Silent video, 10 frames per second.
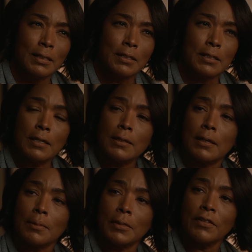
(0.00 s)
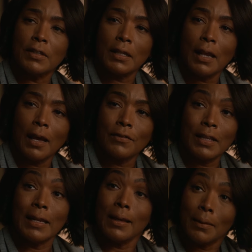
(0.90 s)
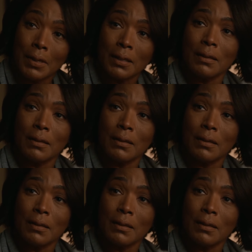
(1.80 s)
Seeing him living the life that Emmett